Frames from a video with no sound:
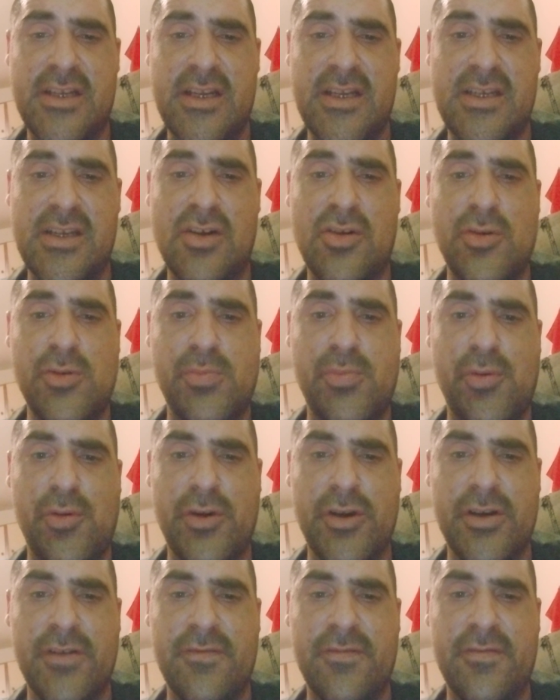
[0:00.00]
That's the whole
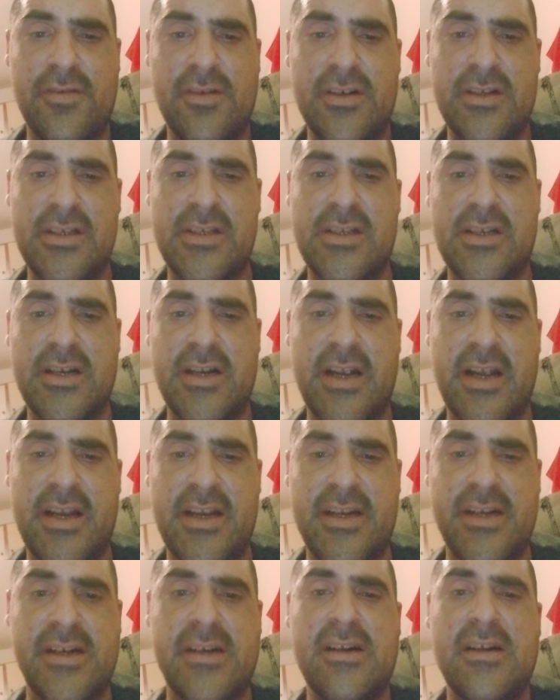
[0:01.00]
point of
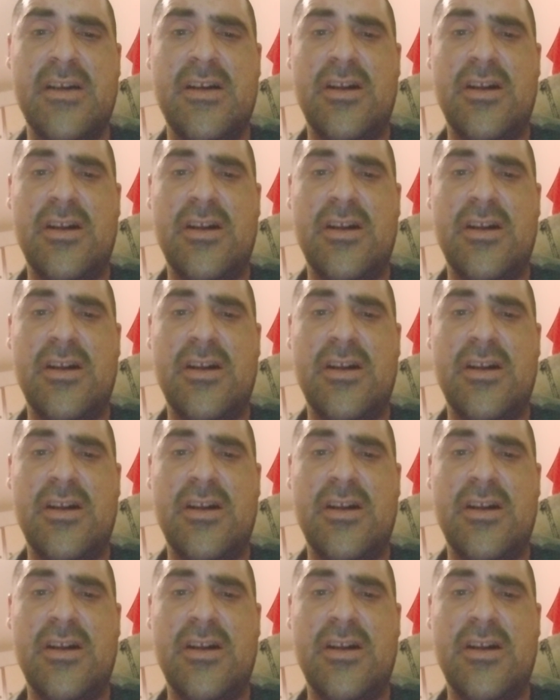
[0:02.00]
getting